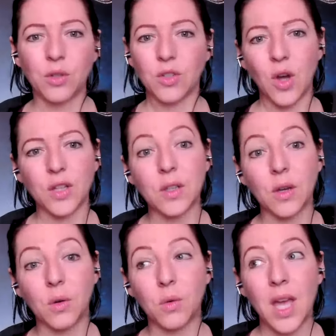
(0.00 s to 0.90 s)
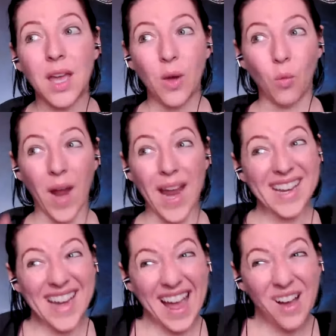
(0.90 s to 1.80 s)
There's also Right
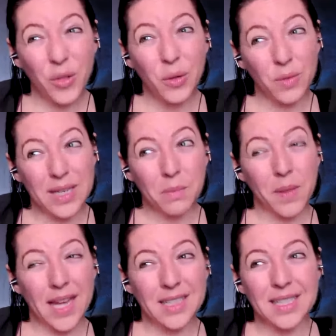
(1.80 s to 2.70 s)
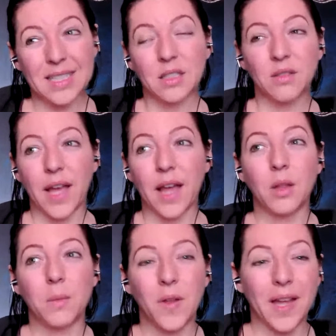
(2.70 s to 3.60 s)
now, the replay is still available.